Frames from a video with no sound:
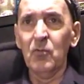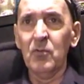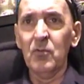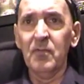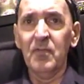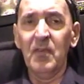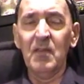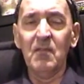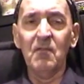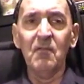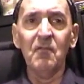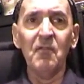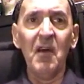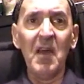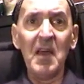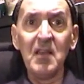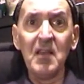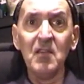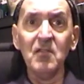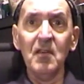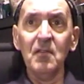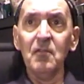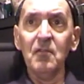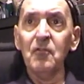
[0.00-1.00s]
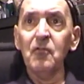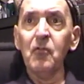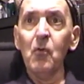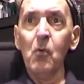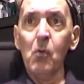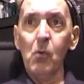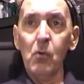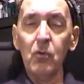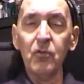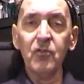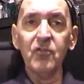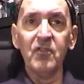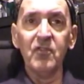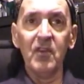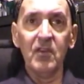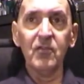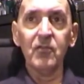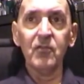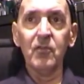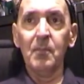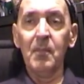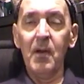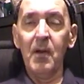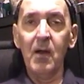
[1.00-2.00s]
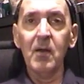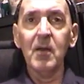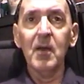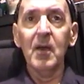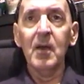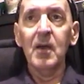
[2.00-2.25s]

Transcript: sort of invasive force just from